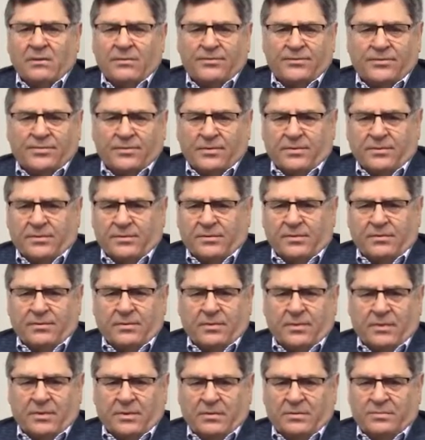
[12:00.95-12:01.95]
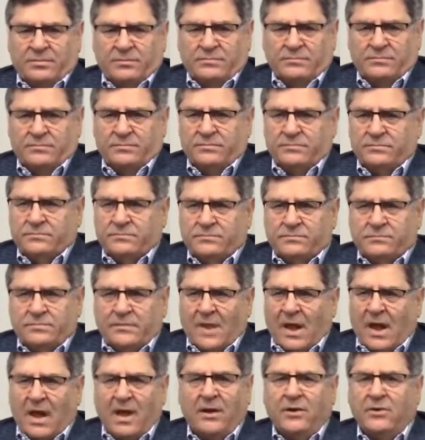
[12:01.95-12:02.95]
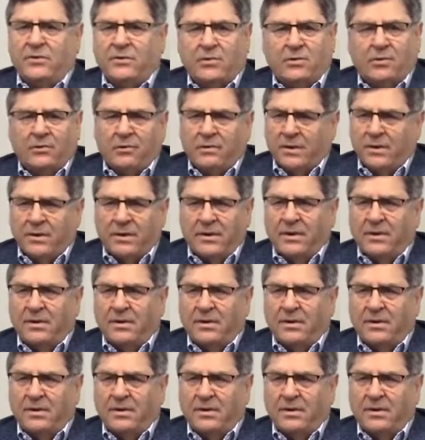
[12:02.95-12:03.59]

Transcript: through uh, and,